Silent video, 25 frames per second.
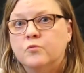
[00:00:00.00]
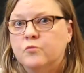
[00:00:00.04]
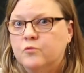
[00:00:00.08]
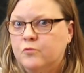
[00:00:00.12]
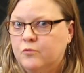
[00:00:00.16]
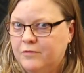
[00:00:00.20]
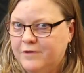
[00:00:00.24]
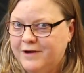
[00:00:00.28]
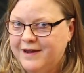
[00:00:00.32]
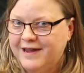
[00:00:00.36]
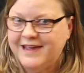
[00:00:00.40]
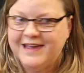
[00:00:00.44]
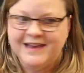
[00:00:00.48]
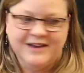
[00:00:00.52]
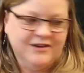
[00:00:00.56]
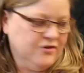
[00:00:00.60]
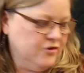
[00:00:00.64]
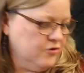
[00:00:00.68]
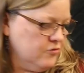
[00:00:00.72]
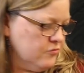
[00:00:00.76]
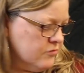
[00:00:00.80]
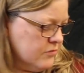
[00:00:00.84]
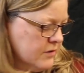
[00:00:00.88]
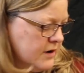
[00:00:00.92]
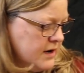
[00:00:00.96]
red,
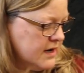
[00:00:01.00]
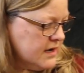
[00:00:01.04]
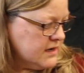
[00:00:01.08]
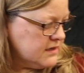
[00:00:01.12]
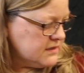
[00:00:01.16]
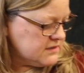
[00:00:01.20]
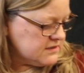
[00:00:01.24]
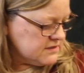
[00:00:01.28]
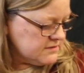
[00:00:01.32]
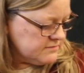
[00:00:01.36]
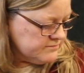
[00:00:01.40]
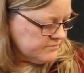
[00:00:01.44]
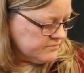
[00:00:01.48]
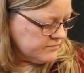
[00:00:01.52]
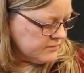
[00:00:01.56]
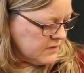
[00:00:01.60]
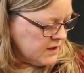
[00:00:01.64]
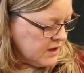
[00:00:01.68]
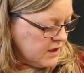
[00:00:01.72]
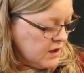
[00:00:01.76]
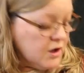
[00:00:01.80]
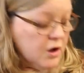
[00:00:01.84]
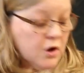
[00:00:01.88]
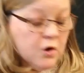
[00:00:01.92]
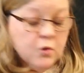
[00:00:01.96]
you're right.
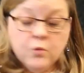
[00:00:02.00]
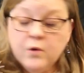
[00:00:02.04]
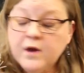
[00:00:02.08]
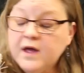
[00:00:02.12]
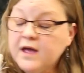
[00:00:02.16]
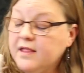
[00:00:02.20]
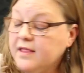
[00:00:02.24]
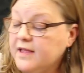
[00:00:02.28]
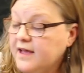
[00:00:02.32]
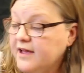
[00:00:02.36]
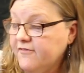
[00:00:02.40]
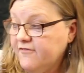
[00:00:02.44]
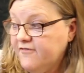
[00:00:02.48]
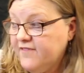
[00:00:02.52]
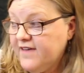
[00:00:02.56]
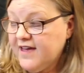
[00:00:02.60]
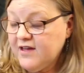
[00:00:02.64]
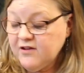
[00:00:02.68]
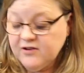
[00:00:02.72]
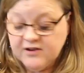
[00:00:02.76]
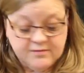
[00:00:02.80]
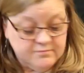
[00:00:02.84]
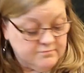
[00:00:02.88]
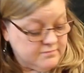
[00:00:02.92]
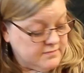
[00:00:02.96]
Well, I
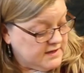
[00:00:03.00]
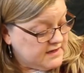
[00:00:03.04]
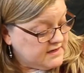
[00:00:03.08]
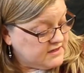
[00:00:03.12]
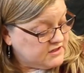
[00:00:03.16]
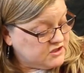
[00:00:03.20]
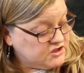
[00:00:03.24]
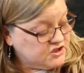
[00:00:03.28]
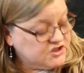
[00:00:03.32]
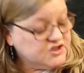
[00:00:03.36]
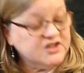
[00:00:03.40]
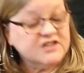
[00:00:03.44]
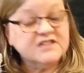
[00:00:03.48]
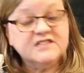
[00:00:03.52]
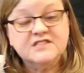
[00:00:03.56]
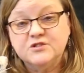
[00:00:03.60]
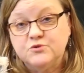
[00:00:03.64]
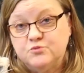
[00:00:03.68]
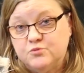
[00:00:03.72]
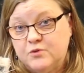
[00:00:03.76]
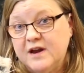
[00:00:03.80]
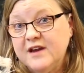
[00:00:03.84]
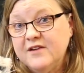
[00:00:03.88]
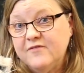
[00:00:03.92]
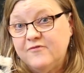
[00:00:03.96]
found a mitten
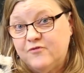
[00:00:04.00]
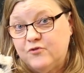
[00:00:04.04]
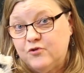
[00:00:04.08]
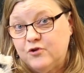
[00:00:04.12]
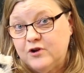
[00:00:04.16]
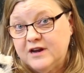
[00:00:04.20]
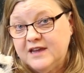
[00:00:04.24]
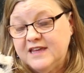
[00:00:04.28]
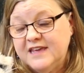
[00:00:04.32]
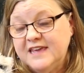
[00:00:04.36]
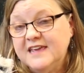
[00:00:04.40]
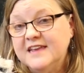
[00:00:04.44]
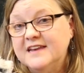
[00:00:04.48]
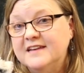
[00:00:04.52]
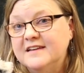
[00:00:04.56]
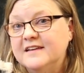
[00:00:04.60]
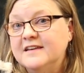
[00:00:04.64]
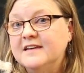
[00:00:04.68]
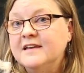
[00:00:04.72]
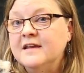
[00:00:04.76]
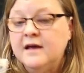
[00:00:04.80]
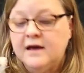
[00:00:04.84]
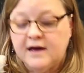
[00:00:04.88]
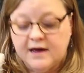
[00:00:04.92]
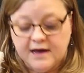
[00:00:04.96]
just right for a
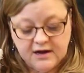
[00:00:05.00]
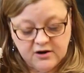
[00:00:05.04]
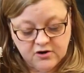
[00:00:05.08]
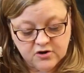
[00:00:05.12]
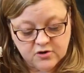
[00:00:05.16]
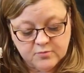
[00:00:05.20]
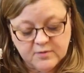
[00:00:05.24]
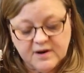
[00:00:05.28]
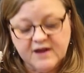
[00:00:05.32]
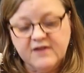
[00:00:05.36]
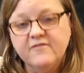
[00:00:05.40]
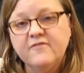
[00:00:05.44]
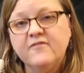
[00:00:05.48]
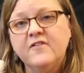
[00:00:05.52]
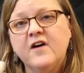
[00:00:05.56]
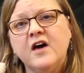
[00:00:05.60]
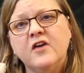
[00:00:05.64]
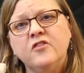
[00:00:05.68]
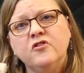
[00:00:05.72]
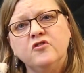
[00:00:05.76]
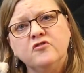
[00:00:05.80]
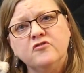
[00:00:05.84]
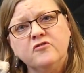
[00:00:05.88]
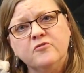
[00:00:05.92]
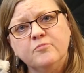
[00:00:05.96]
kitten under my
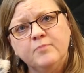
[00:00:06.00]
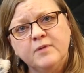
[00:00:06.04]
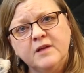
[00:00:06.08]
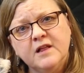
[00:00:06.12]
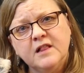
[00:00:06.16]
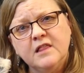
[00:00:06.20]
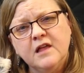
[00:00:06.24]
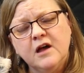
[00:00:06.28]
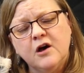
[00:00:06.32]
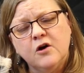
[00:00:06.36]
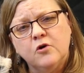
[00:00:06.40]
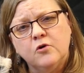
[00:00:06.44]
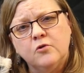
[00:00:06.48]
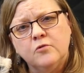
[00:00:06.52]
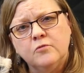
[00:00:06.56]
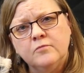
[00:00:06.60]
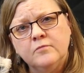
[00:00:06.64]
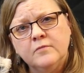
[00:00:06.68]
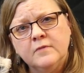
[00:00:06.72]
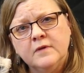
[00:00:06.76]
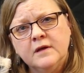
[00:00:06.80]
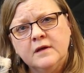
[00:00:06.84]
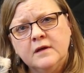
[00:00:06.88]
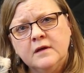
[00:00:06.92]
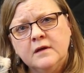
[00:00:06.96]
father's pillow.
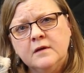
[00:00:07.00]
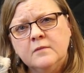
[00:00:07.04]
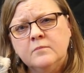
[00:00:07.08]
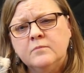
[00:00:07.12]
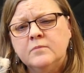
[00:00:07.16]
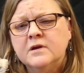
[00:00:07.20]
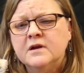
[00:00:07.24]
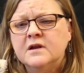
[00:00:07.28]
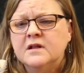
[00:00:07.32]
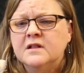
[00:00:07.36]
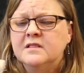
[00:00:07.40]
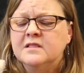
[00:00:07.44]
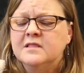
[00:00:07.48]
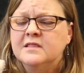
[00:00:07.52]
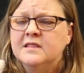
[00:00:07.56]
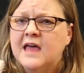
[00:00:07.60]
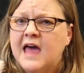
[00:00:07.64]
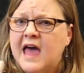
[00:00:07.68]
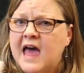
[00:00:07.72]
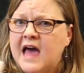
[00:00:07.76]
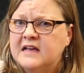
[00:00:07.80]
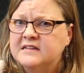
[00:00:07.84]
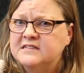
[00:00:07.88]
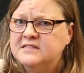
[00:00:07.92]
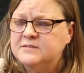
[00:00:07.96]
But
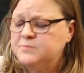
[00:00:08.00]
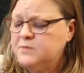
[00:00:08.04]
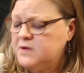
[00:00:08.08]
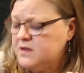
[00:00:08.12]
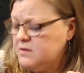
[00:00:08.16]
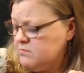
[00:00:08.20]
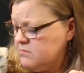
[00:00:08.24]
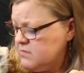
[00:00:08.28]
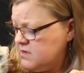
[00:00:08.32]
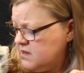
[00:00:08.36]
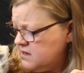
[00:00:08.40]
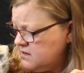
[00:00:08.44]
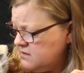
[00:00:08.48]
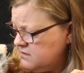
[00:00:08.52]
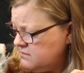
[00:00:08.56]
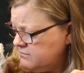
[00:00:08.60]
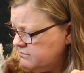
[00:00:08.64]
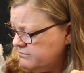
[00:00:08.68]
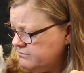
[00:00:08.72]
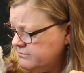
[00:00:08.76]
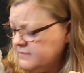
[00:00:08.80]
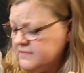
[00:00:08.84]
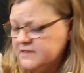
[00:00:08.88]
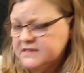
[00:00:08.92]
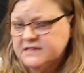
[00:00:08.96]
alas, my
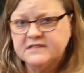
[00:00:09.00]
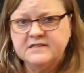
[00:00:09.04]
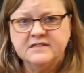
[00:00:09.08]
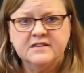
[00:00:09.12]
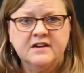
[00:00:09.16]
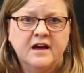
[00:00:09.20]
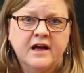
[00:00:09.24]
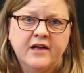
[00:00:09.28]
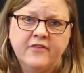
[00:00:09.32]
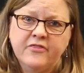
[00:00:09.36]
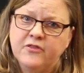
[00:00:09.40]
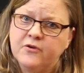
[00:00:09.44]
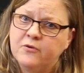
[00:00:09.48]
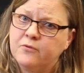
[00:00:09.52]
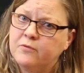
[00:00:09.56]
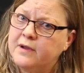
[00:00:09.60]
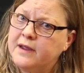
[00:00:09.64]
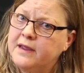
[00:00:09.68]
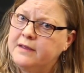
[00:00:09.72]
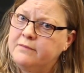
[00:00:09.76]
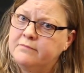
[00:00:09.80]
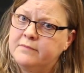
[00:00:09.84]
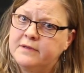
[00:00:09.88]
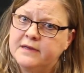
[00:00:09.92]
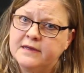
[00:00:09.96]
mitten is not the
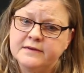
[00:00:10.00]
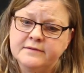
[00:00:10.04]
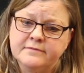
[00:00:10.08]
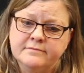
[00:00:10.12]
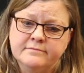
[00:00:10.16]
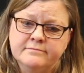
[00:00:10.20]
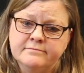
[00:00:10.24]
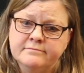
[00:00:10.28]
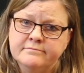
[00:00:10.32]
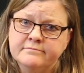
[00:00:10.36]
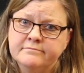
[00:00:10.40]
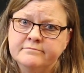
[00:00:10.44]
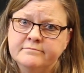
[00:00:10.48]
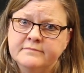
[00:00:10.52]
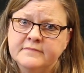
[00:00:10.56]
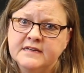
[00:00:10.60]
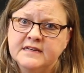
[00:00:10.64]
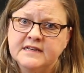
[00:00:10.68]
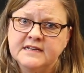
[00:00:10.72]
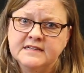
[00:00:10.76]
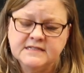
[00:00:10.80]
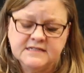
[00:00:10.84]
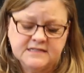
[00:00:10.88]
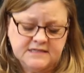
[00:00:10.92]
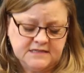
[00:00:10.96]
right mitten.
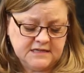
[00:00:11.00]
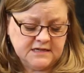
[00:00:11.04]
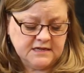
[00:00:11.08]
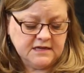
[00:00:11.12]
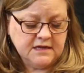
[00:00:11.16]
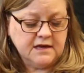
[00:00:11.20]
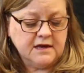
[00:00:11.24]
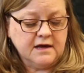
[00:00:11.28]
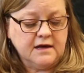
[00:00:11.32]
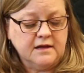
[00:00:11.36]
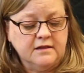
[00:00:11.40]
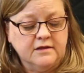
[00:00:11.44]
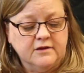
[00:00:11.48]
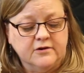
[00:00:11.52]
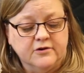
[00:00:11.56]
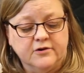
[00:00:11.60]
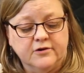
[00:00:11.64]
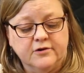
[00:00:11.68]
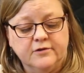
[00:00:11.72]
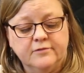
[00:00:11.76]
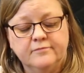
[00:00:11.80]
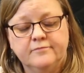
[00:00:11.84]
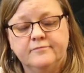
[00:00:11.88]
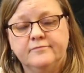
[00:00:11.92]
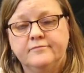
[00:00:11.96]
It's the
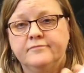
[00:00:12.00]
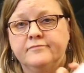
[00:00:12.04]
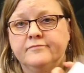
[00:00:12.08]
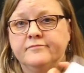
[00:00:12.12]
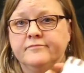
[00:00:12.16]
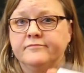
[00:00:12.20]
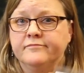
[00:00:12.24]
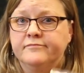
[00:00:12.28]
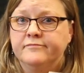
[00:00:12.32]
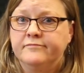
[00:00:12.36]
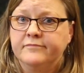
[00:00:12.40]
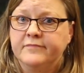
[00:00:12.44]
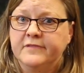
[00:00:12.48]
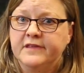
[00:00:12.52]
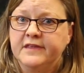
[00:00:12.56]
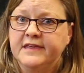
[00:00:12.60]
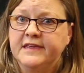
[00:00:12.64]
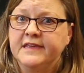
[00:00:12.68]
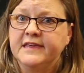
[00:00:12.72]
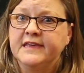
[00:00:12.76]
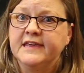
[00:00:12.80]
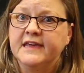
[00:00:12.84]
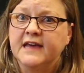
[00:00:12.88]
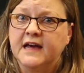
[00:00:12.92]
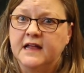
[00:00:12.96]
color
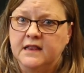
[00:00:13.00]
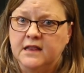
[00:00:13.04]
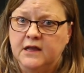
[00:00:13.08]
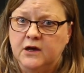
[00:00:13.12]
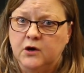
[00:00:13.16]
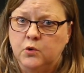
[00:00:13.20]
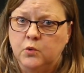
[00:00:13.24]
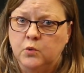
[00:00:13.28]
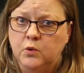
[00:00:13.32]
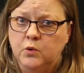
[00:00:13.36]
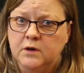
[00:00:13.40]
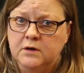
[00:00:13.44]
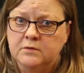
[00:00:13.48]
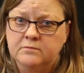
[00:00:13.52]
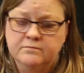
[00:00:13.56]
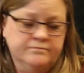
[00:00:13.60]
yellow.